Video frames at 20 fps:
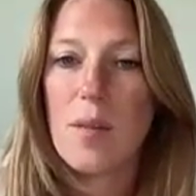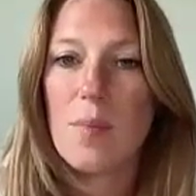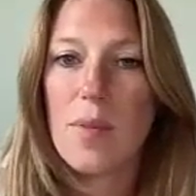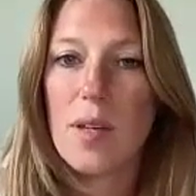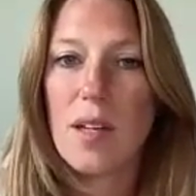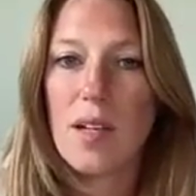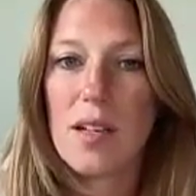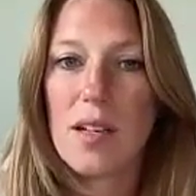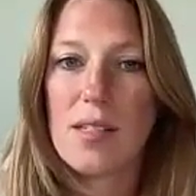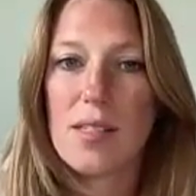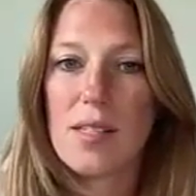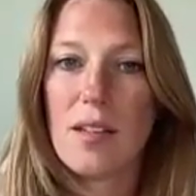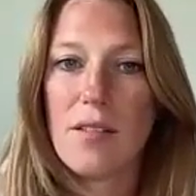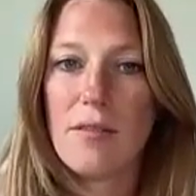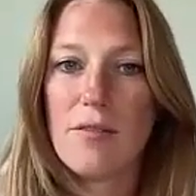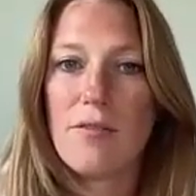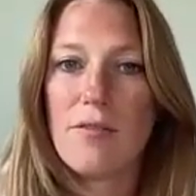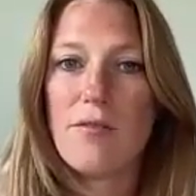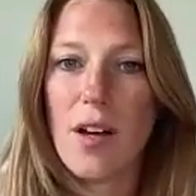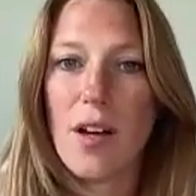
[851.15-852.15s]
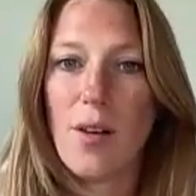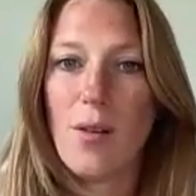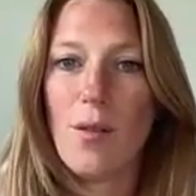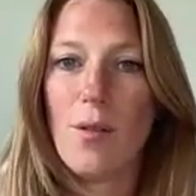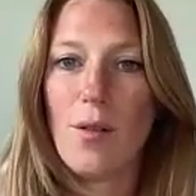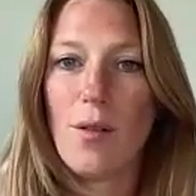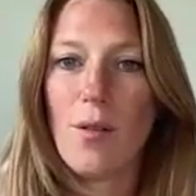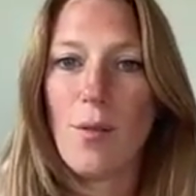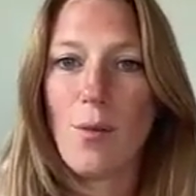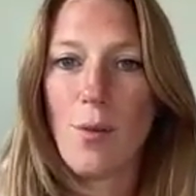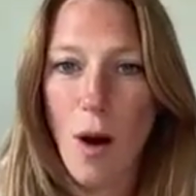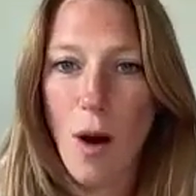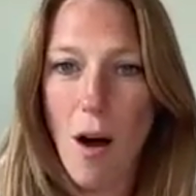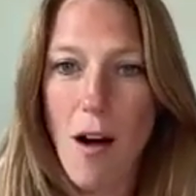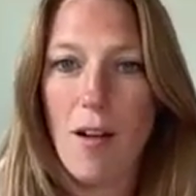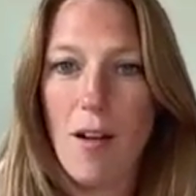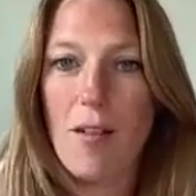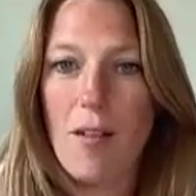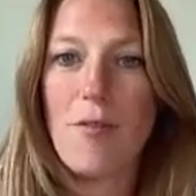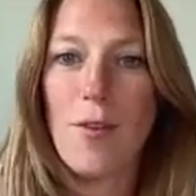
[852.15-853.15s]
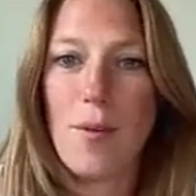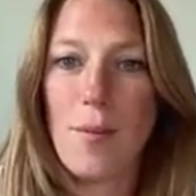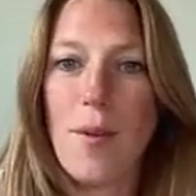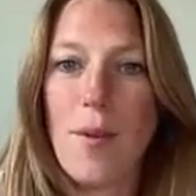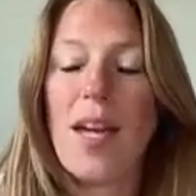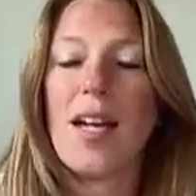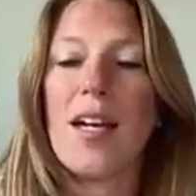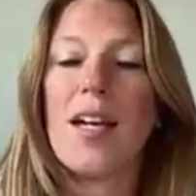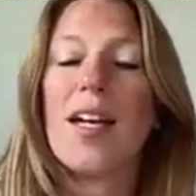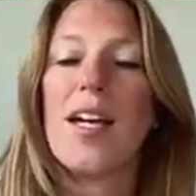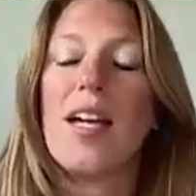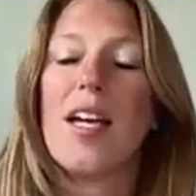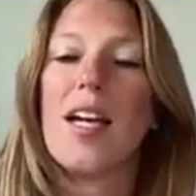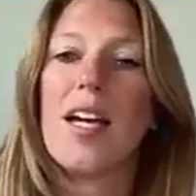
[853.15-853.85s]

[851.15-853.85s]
because it felt wrong for me.